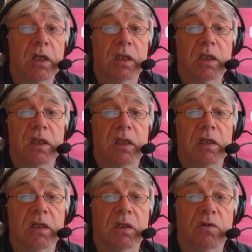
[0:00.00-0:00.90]
the
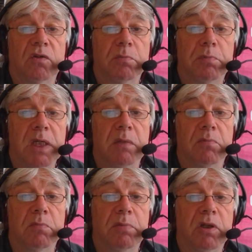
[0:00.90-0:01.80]
sort of
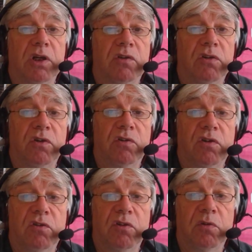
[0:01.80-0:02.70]
beam blindness
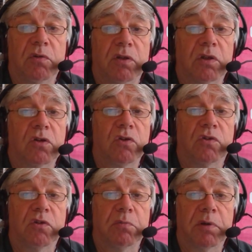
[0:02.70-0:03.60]
issue and the
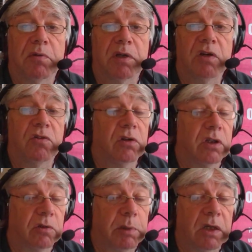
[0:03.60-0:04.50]
constant bearing issue. I'll
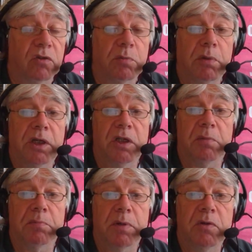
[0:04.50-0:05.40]
like to be
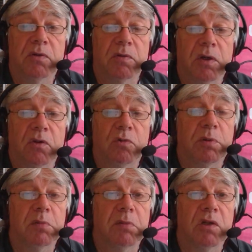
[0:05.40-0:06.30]
explaining both of those,
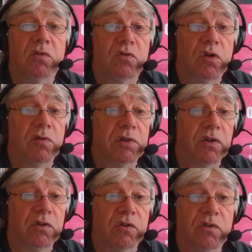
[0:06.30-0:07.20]
but it means the driver
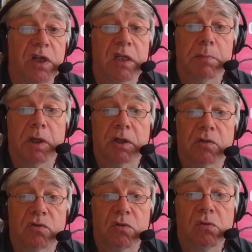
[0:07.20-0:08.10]
doesn't see the bike
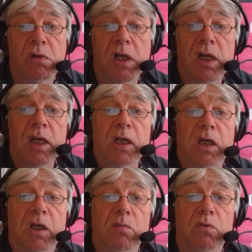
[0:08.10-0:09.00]
at all.
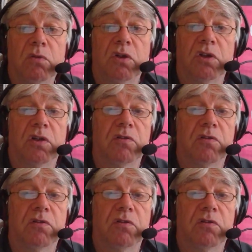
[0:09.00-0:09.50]
We'll look at